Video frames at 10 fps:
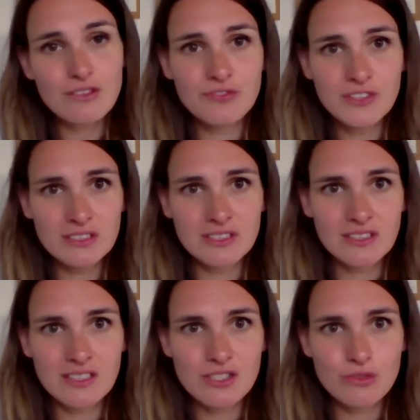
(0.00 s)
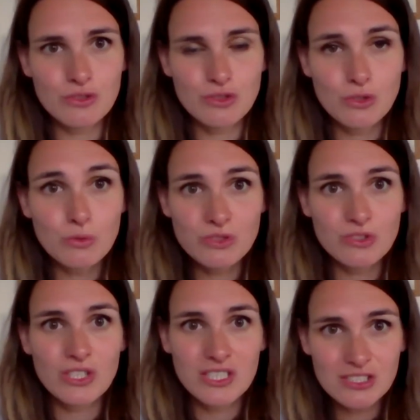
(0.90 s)
a feeling they should use
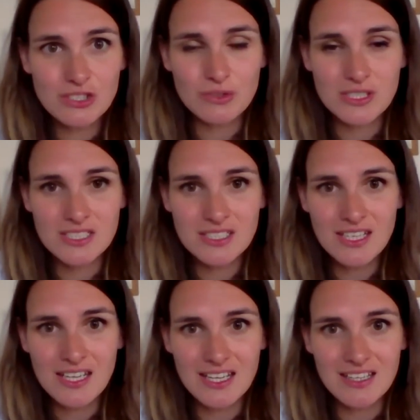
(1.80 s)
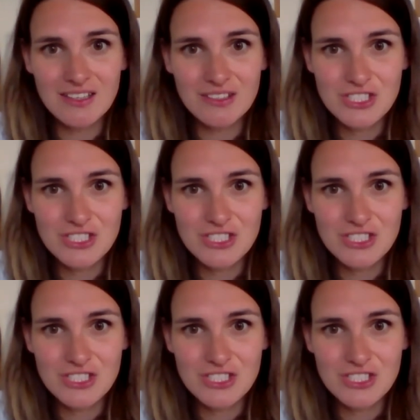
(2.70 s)
the history and the